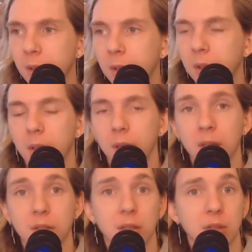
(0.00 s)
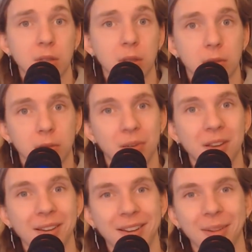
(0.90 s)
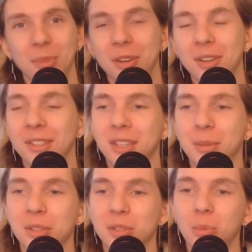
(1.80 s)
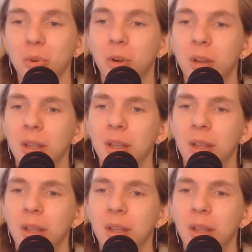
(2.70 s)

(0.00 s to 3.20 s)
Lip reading: I guess that's it. I'm not gonna say much more.